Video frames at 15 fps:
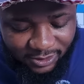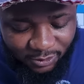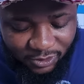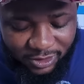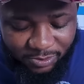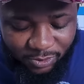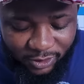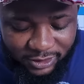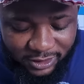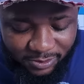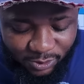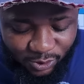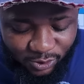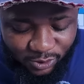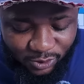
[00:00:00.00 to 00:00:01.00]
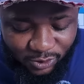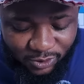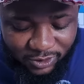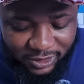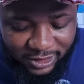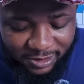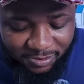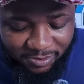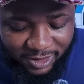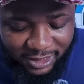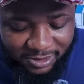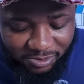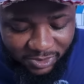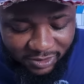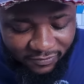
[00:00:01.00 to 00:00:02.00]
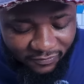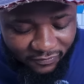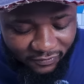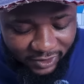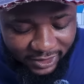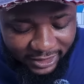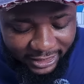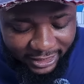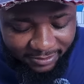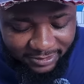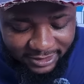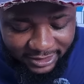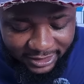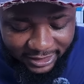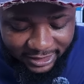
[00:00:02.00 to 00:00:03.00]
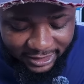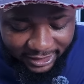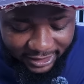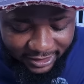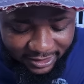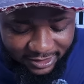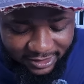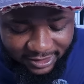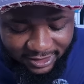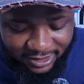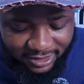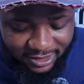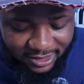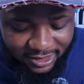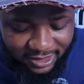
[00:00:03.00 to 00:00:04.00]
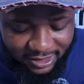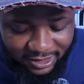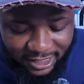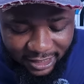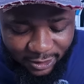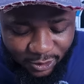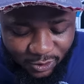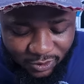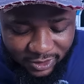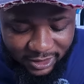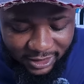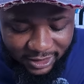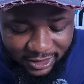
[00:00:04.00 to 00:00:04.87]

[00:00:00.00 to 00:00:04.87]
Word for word: Queen Portable, no they make me feel empty again. Now you, they